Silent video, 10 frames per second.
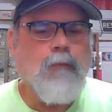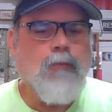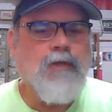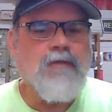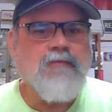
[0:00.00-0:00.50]

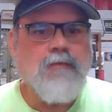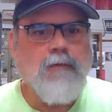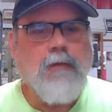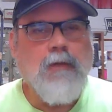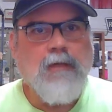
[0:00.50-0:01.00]
We
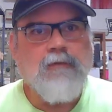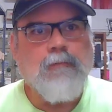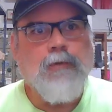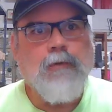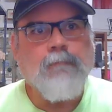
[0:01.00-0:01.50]
consider
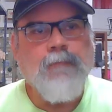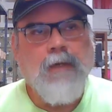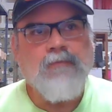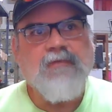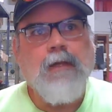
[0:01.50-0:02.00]
collectible,
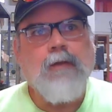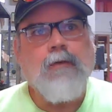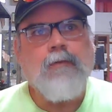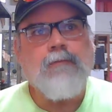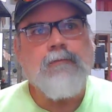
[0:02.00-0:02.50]

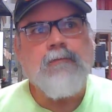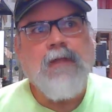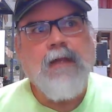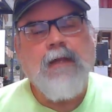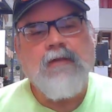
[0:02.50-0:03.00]
upcycled,
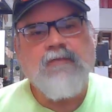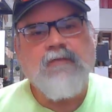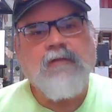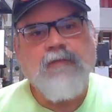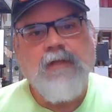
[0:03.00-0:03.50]
that kind of
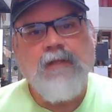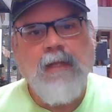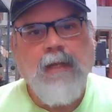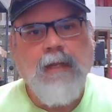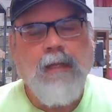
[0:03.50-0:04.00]
stuff in
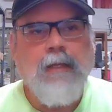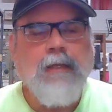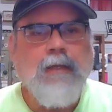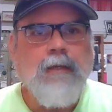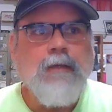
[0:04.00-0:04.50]
that 80.